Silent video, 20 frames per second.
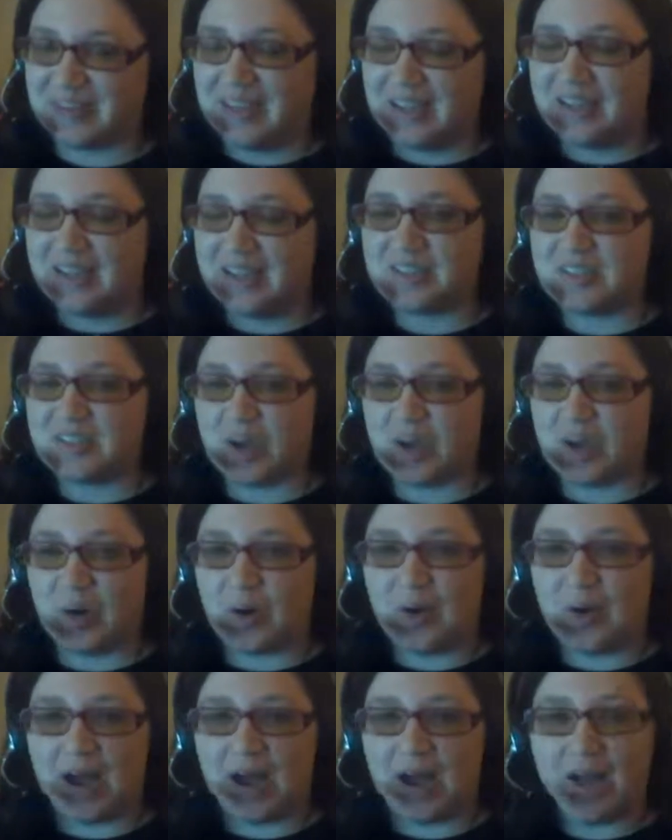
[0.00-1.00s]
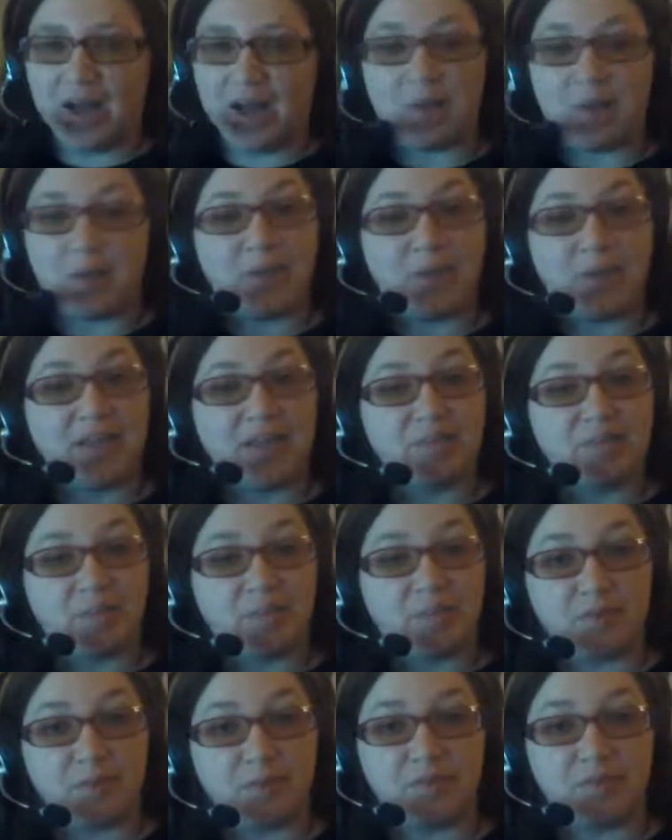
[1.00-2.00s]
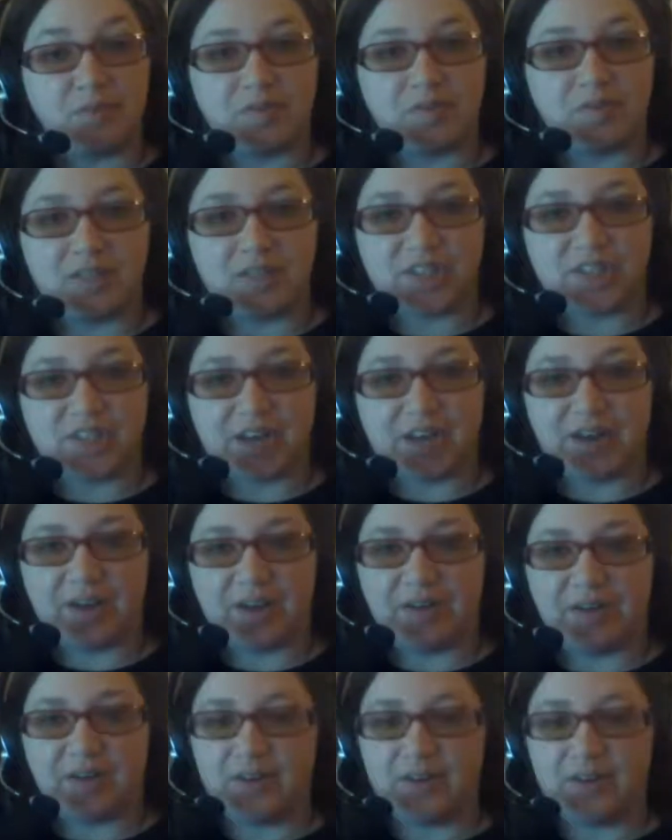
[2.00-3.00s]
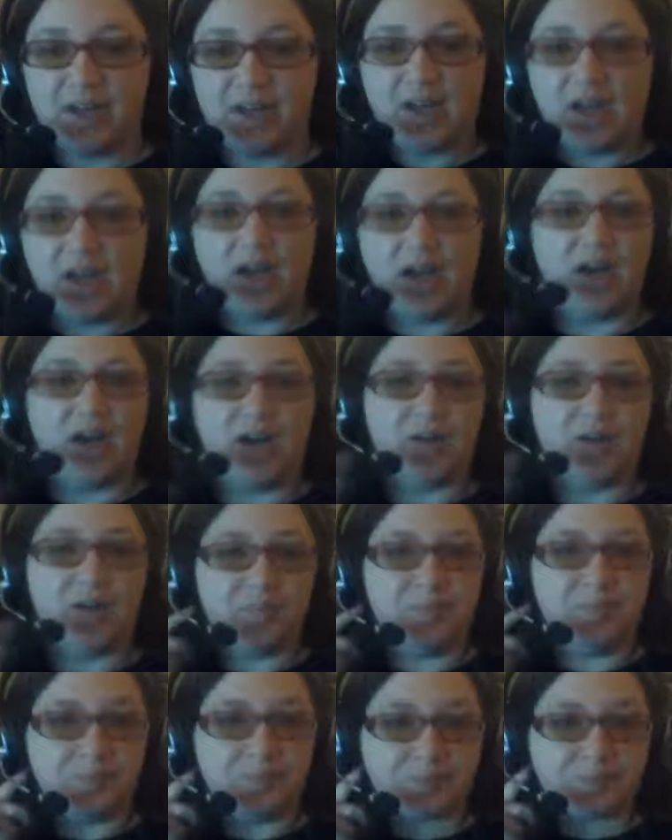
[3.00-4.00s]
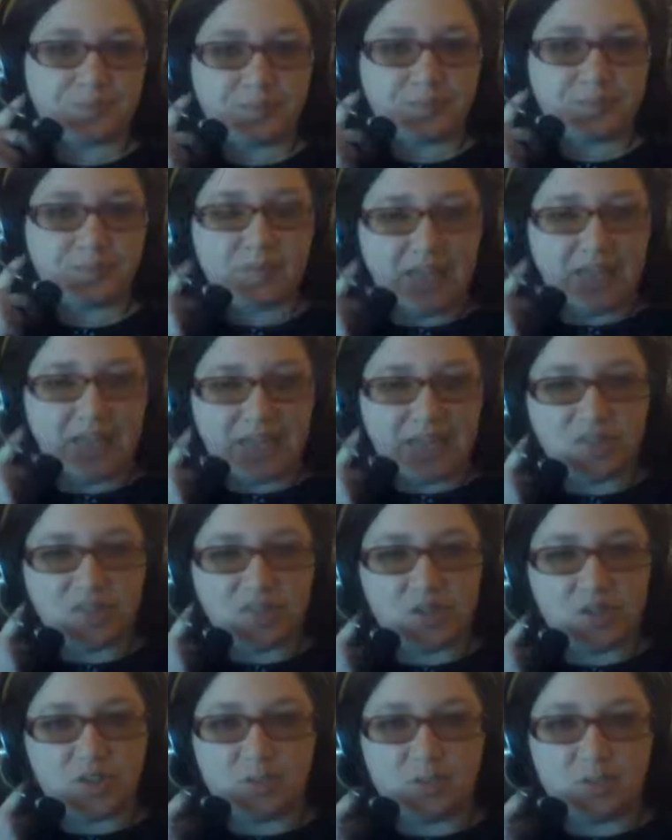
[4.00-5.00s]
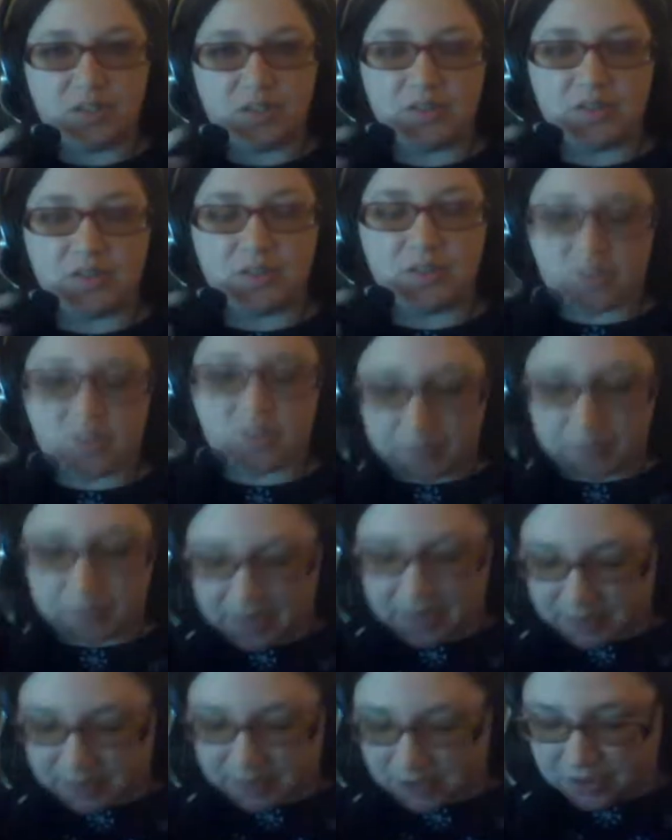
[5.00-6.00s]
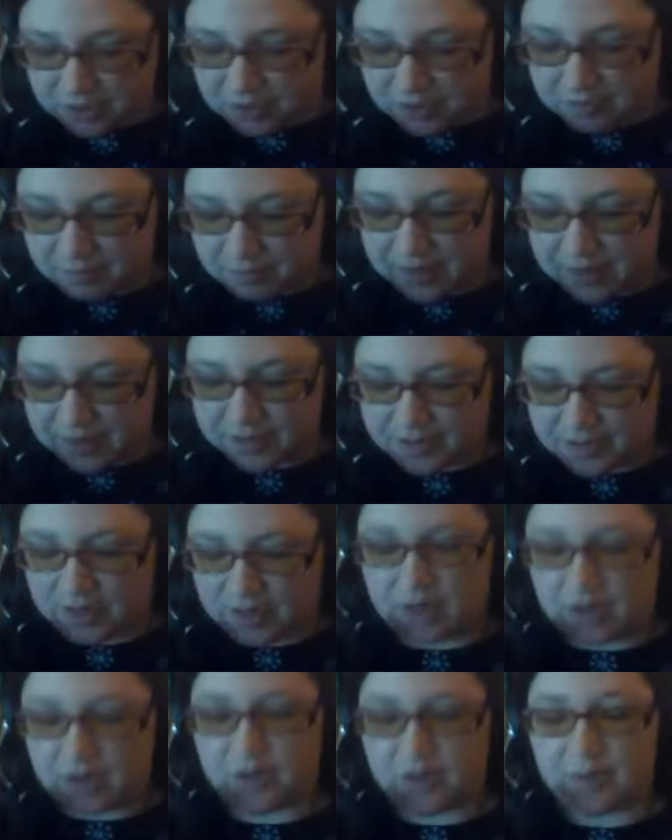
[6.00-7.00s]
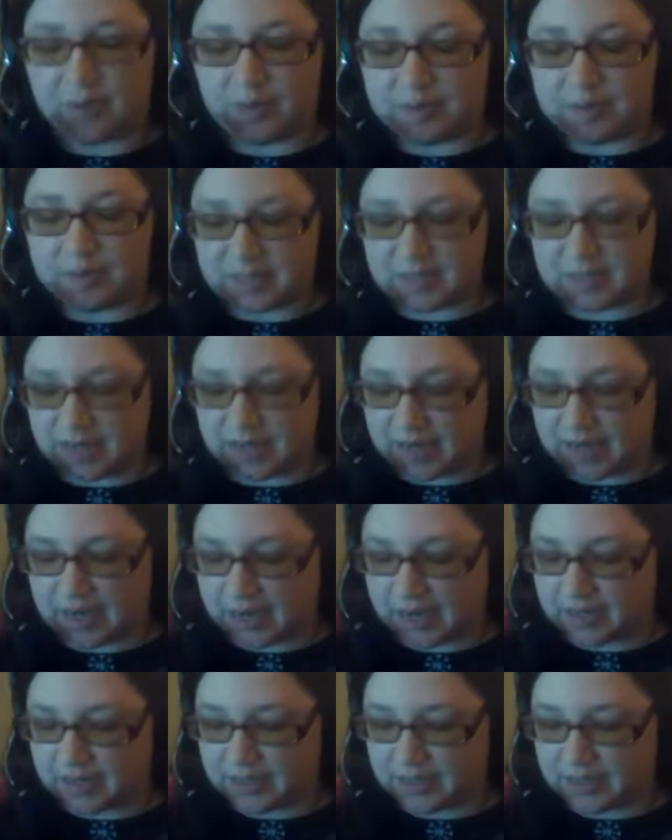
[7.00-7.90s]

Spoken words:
So I want to give them both a shout out. And Sue Baiman, you can find her on her website at